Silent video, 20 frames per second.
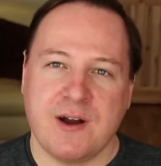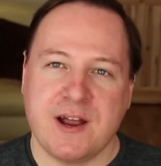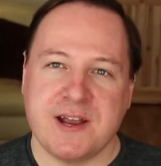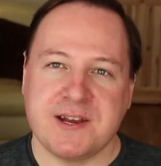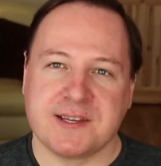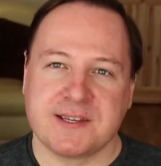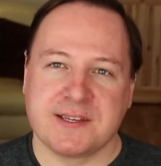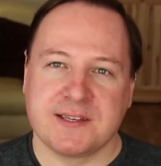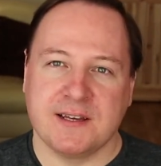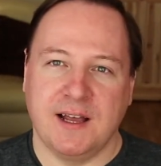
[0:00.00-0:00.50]

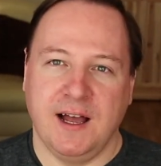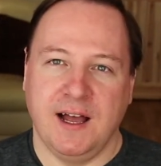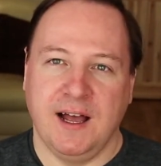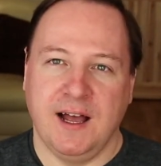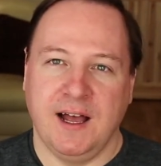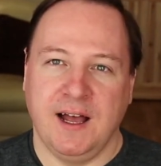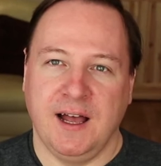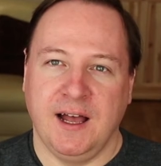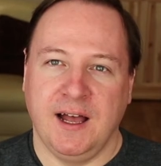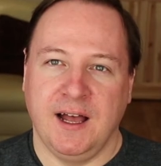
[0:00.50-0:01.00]
right,
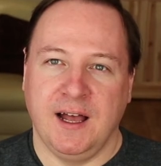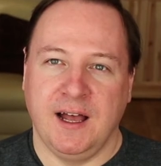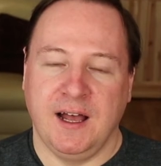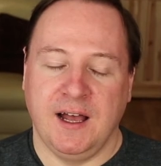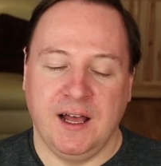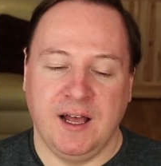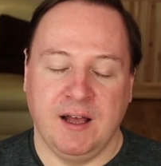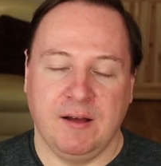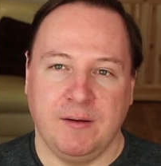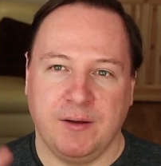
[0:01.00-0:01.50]

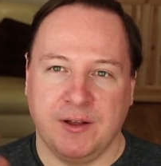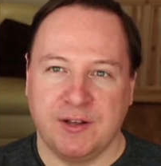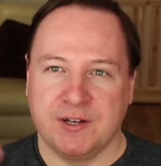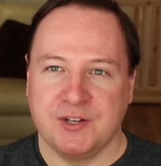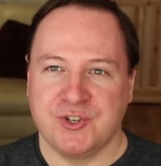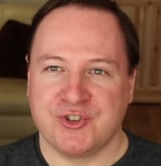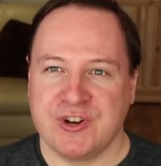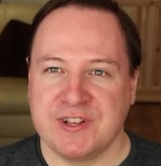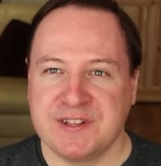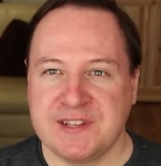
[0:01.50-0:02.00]
I'm
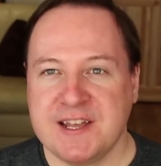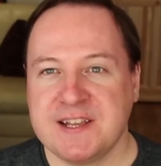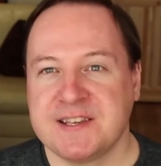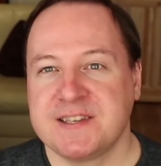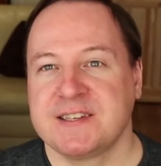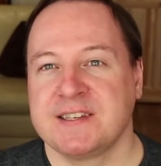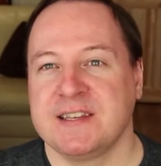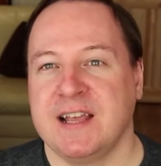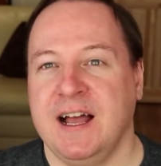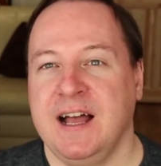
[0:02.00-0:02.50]
going to drink
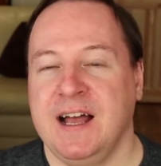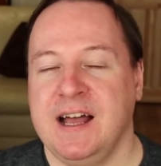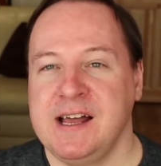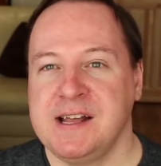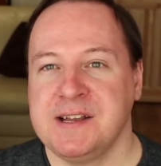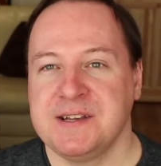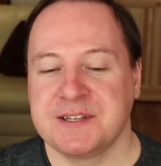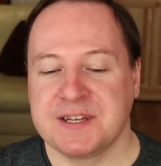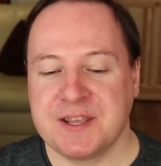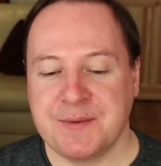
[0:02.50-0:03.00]
this
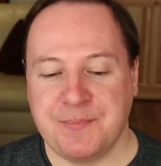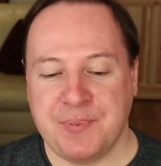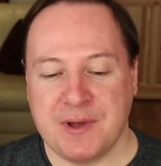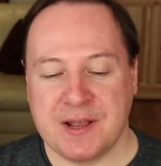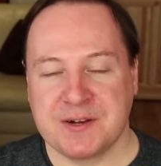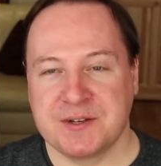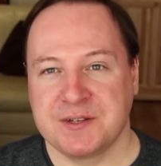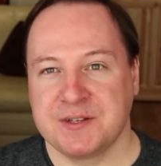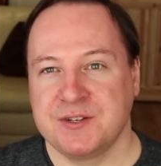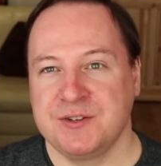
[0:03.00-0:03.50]
and get
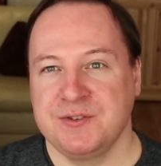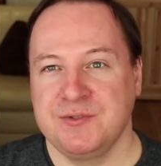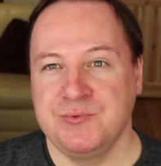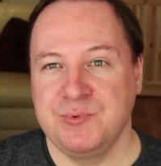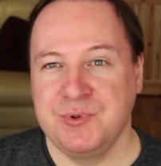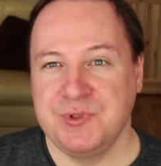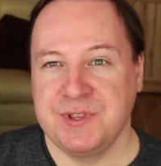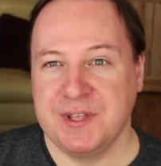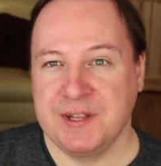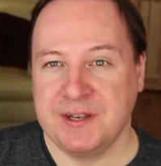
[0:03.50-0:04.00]
back to
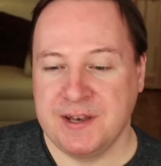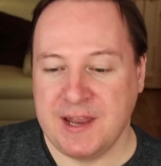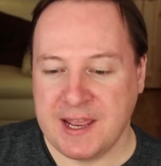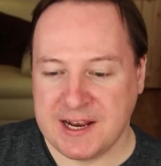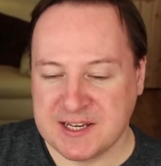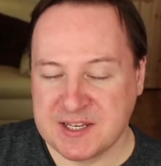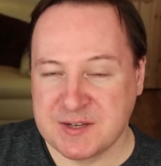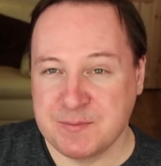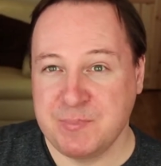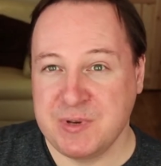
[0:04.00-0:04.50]
you with the
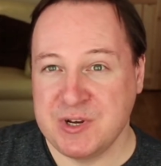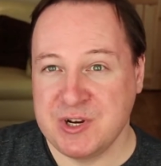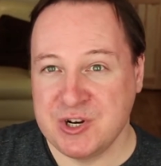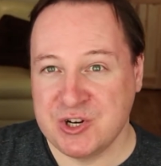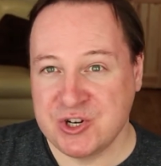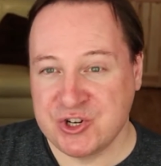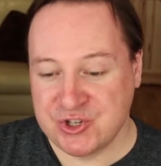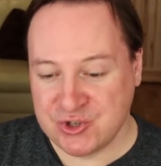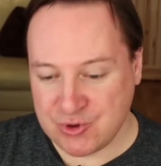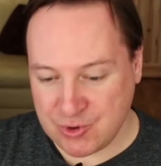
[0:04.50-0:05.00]
next
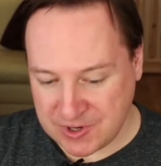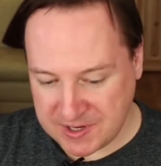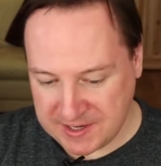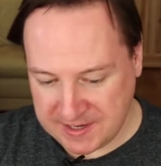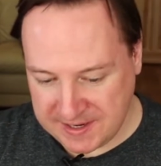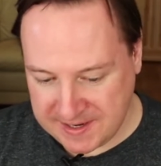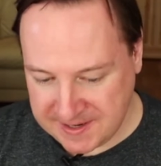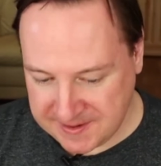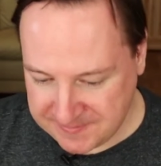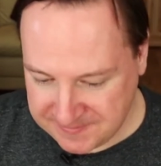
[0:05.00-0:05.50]
beer
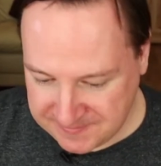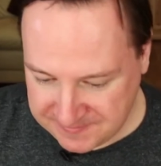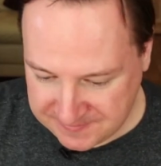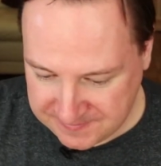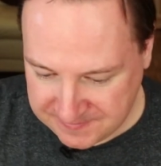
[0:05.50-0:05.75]
shortly.